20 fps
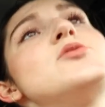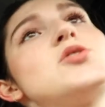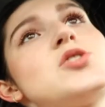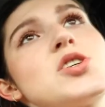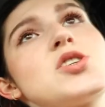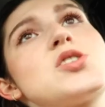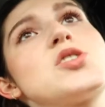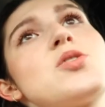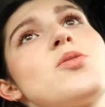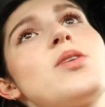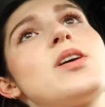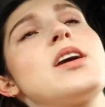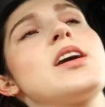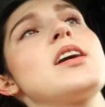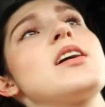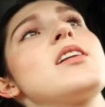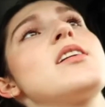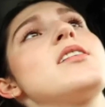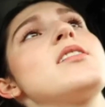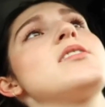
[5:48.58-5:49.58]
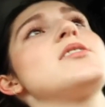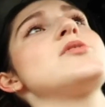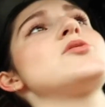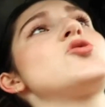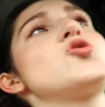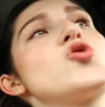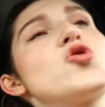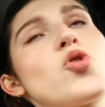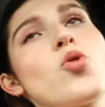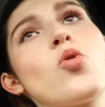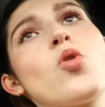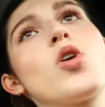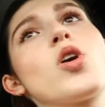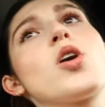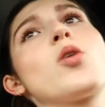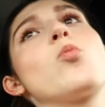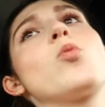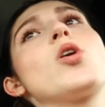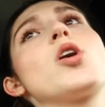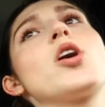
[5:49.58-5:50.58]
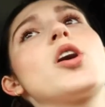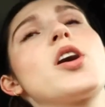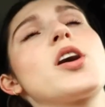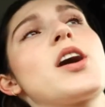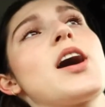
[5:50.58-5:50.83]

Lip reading: just doing chore work.